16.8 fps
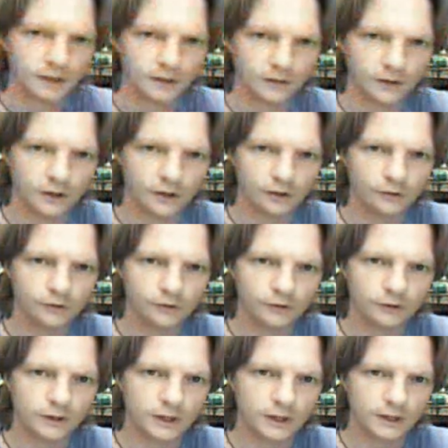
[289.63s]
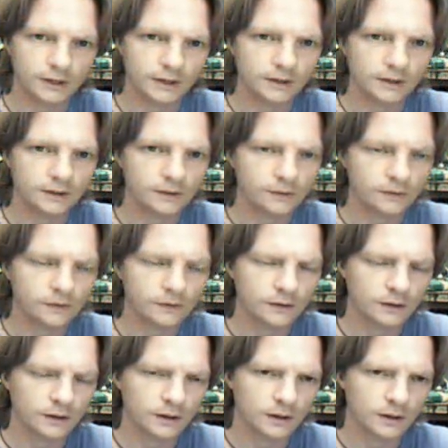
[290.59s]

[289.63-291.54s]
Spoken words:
take those two ideas